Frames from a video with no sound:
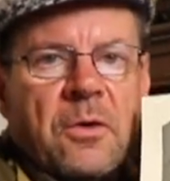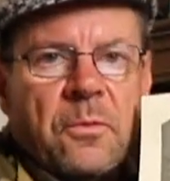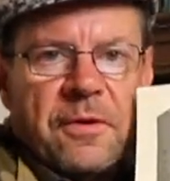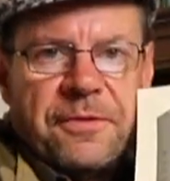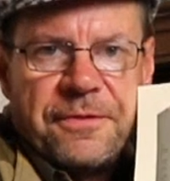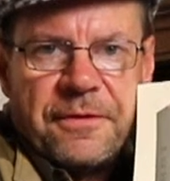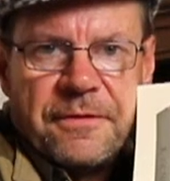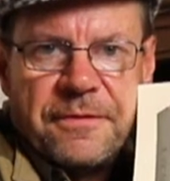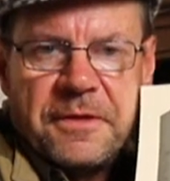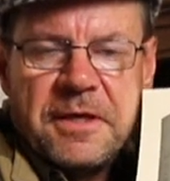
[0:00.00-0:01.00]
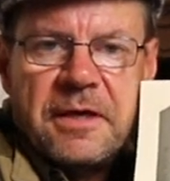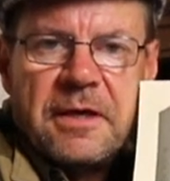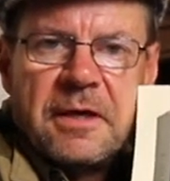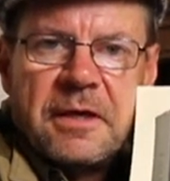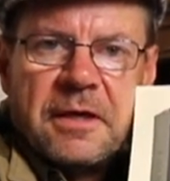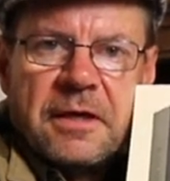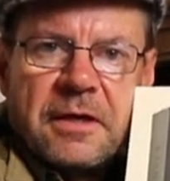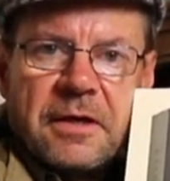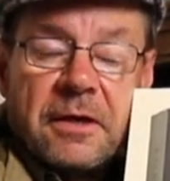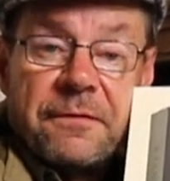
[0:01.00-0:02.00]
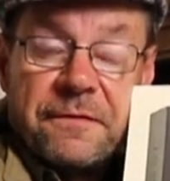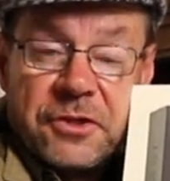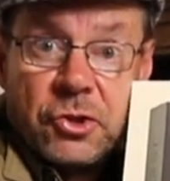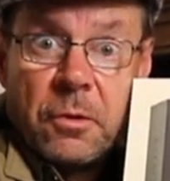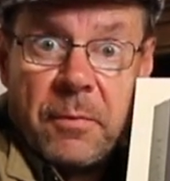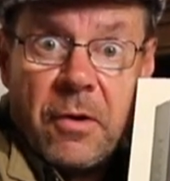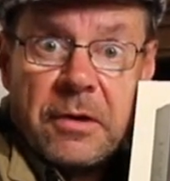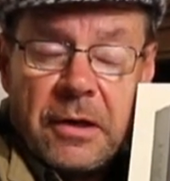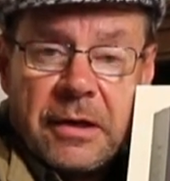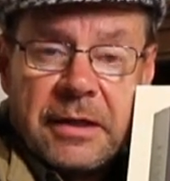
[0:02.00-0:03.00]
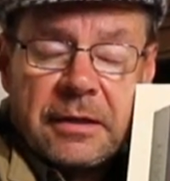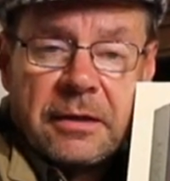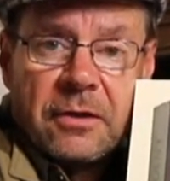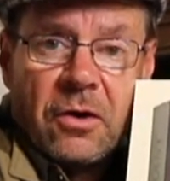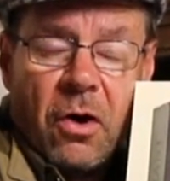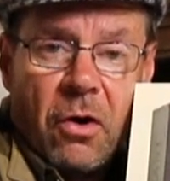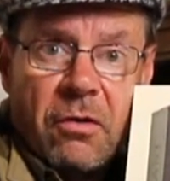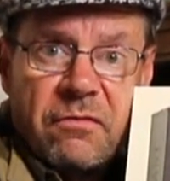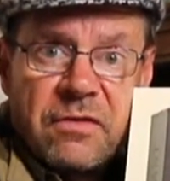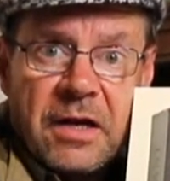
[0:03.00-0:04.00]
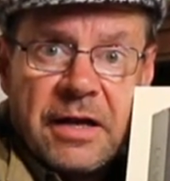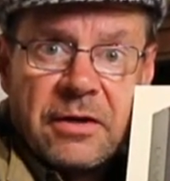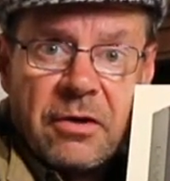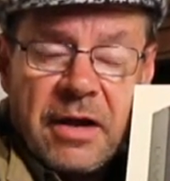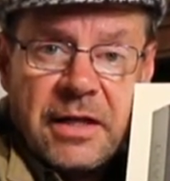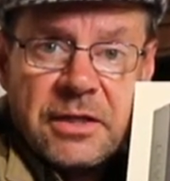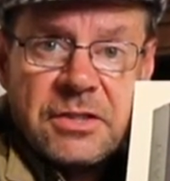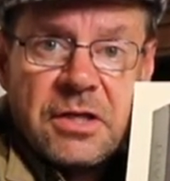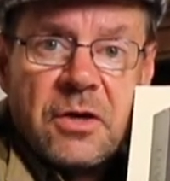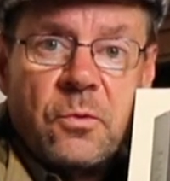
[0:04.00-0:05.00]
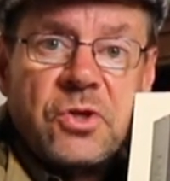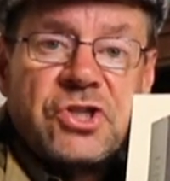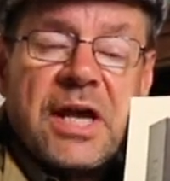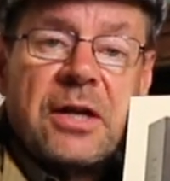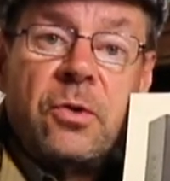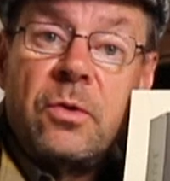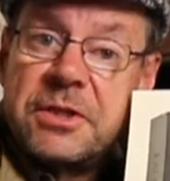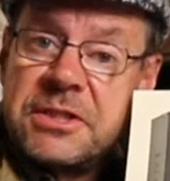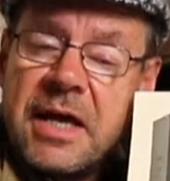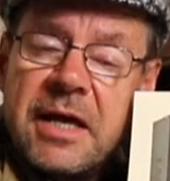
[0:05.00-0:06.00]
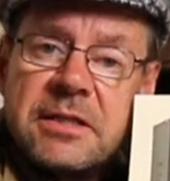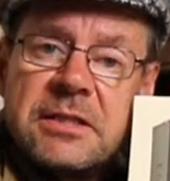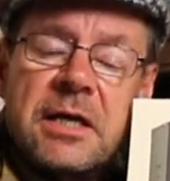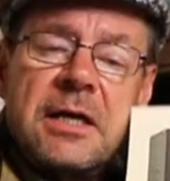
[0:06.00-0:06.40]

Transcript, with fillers: with the official bottling of Glen Grant, which I looked at.